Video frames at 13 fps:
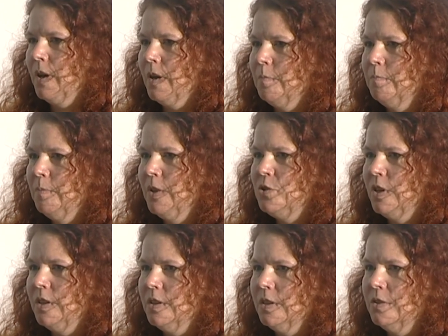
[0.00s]
uh,
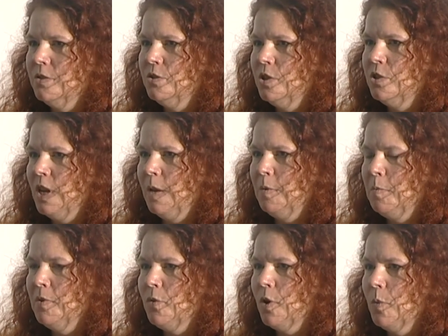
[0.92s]
mentioning to, to Jamie
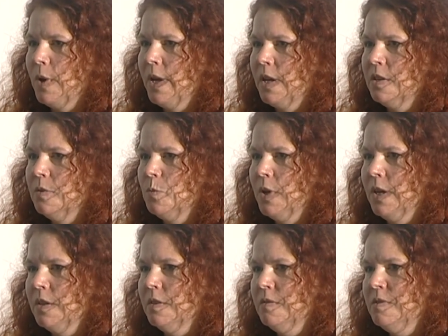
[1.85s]
before, we can we
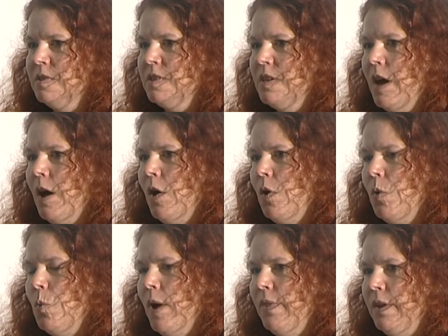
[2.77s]
can
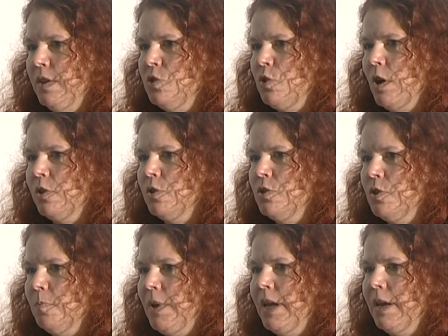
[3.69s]
tell when the instructors
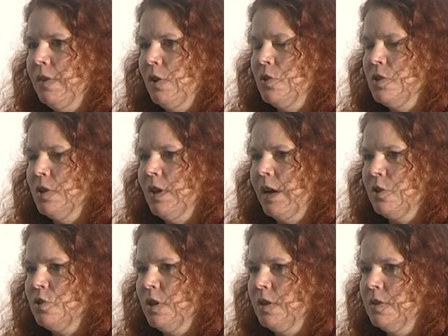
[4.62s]
are making their
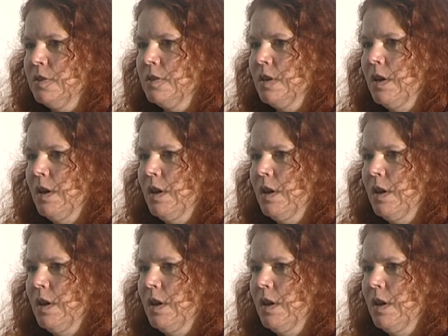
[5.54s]
selections